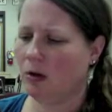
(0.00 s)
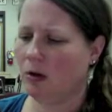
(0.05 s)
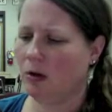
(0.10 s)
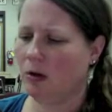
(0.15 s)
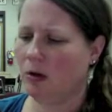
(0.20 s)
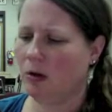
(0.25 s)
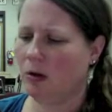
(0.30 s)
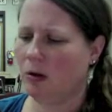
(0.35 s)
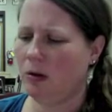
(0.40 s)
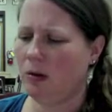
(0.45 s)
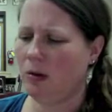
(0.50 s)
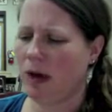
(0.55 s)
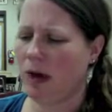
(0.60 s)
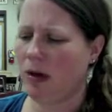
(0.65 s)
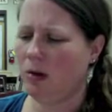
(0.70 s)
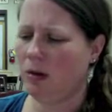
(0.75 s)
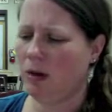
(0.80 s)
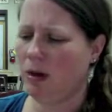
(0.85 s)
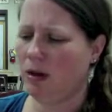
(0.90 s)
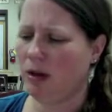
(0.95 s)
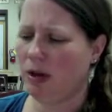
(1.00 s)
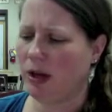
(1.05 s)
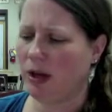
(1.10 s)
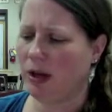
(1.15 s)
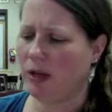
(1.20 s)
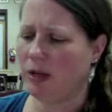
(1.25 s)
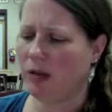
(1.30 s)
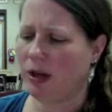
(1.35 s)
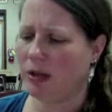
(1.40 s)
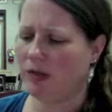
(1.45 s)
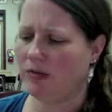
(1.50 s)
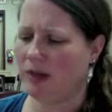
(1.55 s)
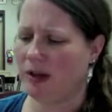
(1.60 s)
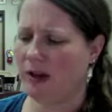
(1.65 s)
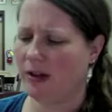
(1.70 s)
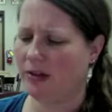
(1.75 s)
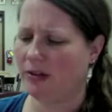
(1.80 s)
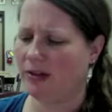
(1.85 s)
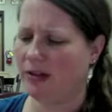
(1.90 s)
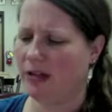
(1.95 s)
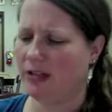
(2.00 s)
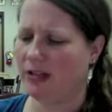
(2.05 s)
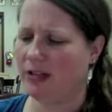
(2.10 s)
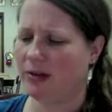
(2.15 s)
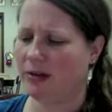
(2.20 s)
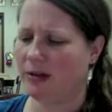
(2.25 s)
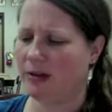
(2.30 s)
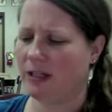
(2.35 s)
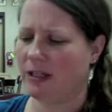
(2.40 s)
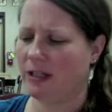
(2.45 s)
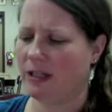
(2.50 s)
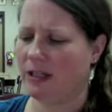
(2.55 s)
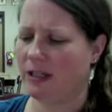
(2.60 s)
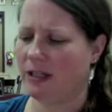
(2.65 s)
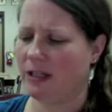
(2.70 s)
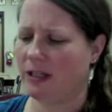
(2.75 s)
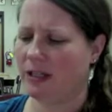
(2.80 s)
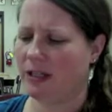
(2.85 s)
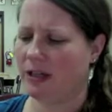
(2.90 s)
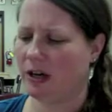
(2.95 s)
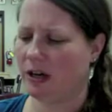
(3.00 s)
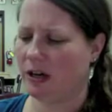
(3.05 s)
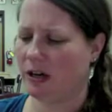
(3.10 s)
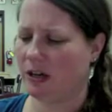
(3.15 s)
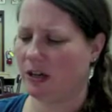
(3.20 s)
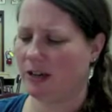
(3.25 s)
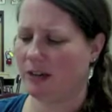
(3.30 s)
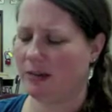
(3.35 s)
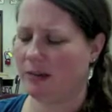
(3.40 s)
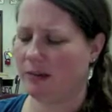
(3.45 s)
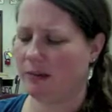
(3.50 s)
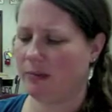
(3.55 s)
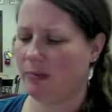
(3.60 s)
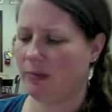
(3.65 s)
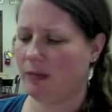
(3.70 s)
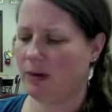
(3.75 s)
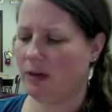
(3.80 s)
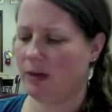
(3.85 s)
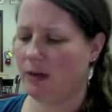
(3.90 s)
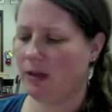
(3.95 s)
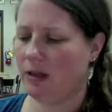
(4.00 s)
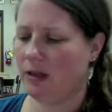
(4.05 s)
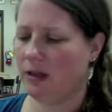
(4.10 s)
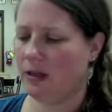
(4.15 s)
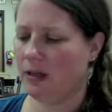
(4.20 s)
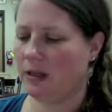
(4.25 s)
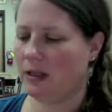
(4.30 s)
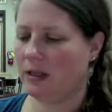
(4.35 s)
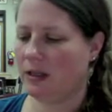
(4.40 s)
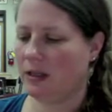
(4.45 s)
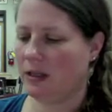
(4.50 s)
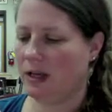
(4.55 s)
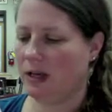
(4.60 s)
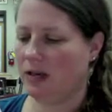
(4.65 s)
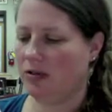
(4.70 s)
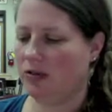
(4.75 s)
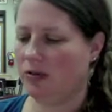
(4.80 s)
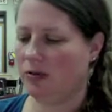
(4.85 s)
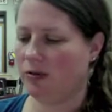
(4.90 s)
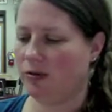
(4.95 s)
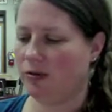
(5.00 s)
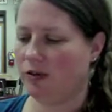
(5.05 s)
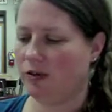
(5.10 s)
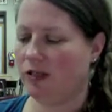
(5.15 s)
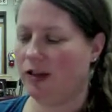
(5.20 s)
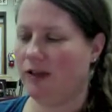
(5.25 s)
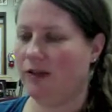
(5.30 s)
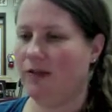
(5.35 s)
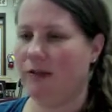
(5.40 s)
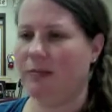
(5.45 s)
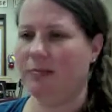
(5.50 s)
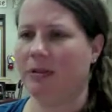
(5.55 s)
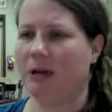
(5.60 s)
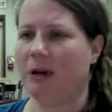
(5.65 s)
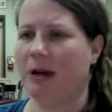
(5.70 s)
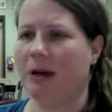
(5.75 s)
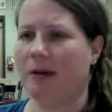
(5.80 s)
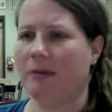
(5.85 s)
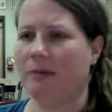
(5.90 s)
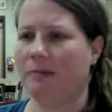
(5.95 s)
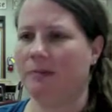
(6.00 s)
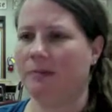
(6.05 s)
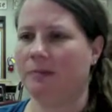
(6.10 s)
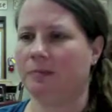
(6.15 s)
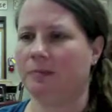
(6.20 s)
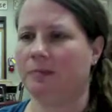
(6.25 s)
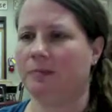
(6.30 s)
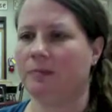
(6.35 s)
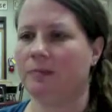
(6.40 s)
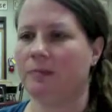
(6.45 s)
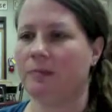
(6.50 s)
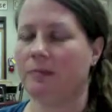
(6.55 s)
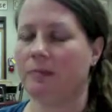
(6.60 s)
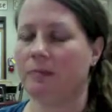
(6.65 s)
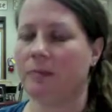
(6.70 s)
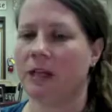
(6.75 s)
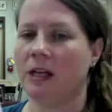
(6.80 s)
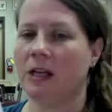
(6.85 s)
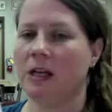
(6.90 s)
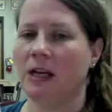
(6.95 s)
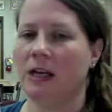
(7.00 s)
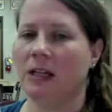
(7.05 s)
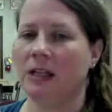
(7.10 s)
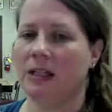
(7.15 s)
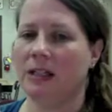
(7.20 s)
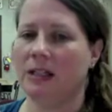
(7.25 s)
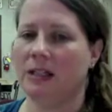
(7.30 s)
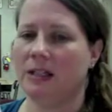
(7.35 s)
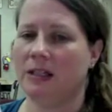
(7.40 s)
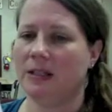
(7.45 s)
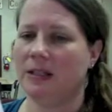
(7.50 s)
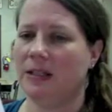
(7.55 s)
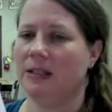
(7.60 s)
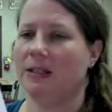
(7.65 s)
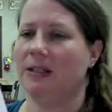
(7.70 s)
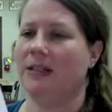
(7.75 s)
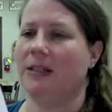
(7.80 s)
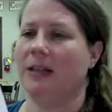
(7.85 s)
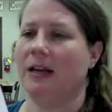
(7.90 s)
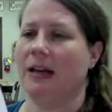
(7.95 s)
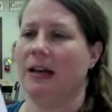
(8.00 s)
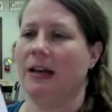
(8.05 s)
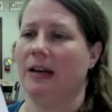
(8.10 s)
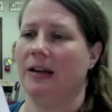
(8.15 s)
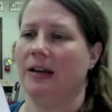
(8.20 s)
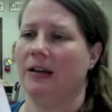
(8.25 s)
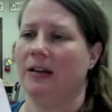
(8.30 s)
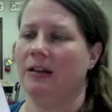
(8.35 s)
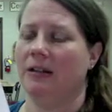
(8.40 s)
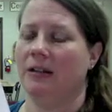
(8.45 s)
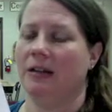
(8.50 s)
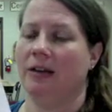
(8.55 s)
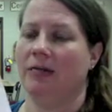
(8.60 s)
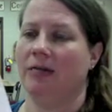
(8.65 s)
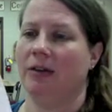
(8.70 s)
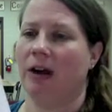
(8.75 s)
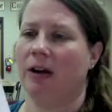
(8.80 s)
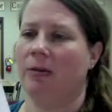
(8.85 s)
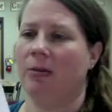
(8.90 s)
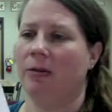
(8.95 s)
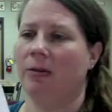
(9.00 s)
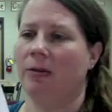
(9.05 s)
"Who you got with you?" his father said, squinting into the darkness. Sistine drew herself up tall. "This is Sistine," said Rob.